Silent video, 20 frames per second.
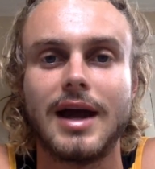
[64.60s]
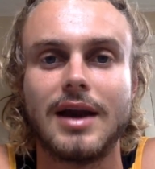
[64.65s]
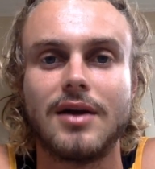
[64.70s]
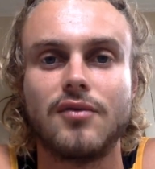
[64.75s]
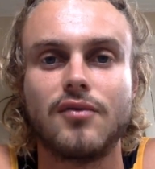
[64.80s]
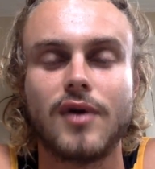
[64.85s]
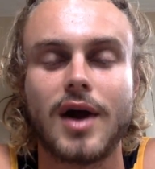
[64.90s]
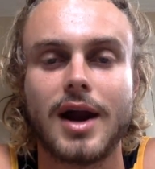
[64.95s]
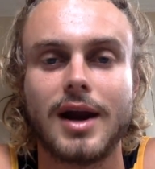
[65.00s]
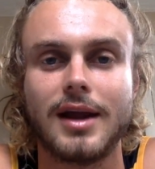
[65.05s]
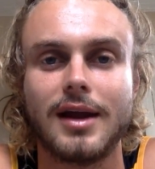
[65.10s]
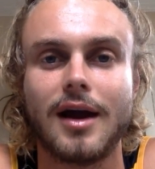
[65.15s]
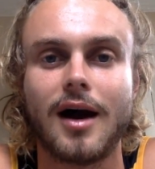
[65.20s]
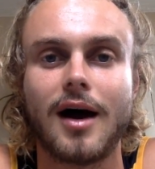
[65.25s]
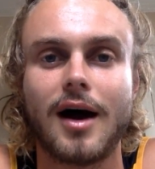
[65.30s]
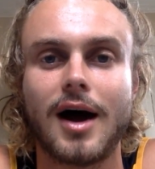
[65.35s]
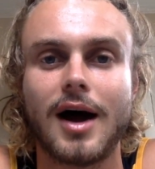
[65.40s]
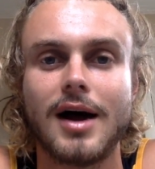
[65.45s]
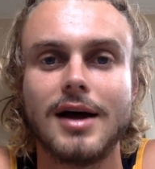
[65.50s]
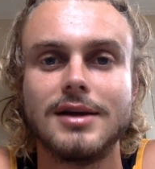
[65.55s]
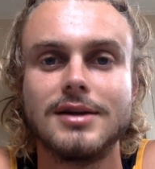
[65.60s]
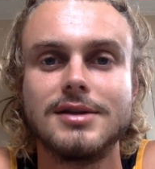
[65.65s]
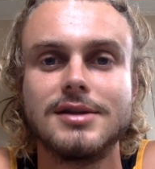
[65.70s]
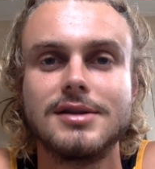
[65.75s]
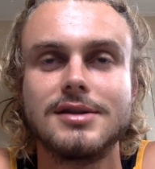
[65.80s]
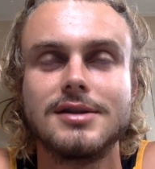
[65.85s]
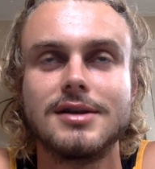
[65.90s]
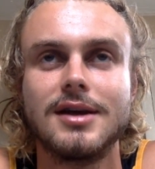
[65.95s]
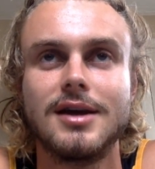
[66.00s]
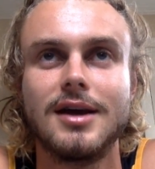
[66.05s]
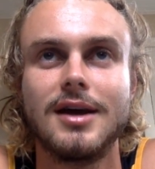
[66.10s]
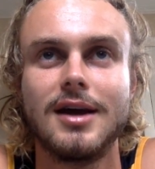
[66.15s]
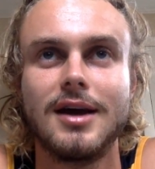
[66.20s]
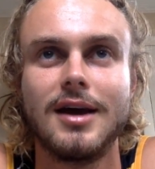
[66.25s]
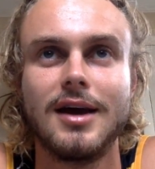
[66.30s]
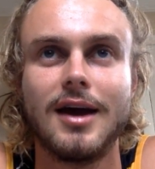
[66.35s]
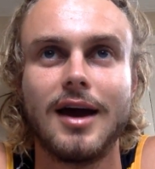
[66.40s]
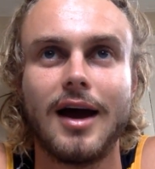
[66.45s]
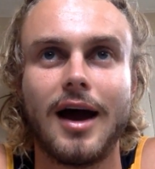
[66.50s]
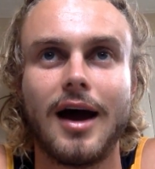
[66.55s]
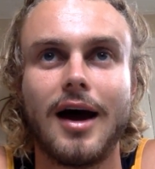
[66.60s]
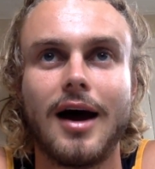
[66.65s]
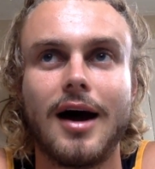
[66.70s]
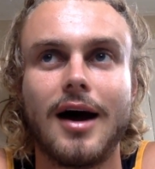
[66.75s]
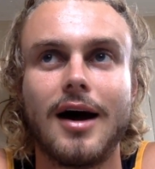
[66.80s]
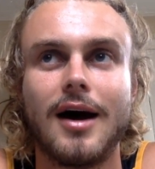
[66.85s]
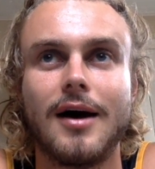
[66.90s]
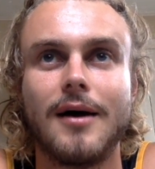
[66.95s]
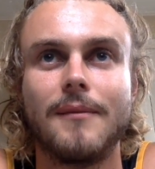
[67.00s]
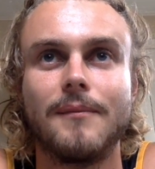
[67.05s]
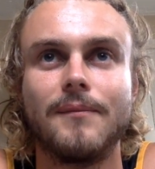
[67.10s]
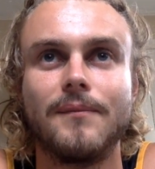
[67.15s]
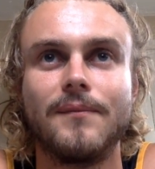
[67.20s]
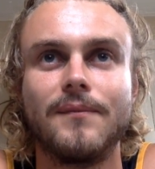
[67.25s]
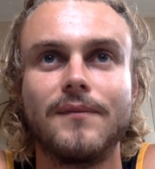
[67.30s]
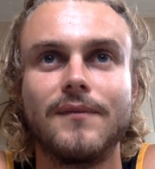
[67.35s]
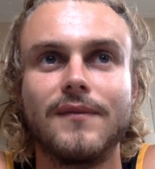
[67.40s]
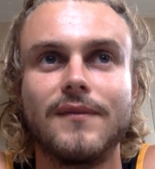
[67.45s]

and runny eyes, and